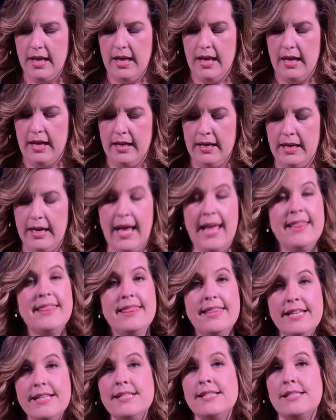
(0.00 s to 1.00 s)
And
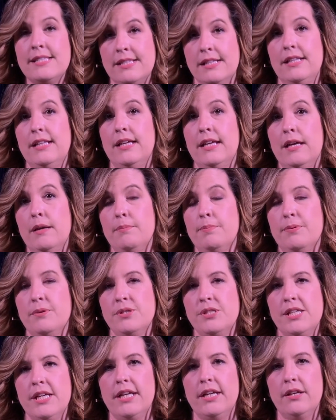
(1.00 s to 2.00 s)
this city in
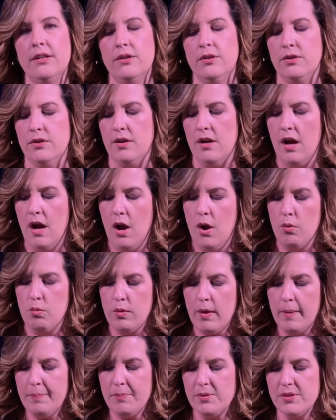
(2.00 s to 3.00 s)
particular
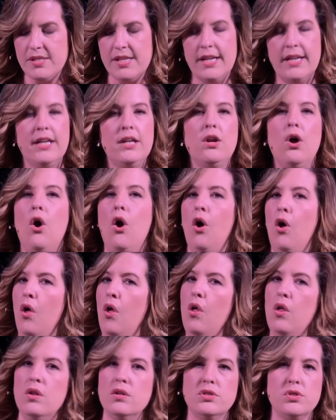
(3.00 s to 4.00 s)
represented
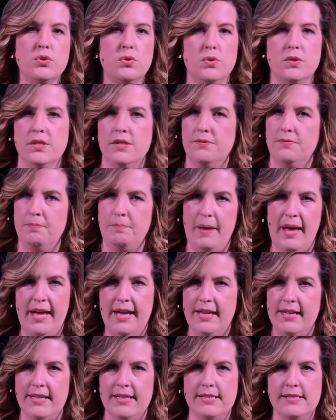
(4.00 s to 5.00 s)
all sorts of
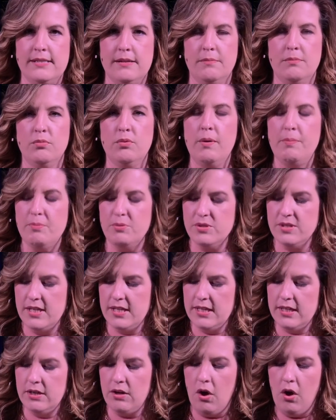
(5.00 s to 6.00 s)
paganism,
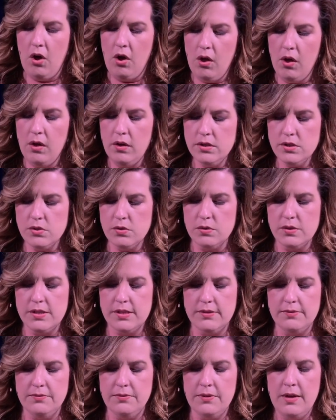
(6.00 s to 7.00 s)
represented all sorts
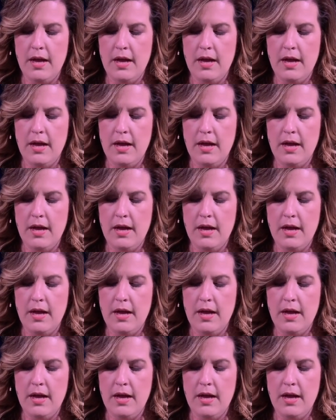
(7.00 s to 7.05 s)
of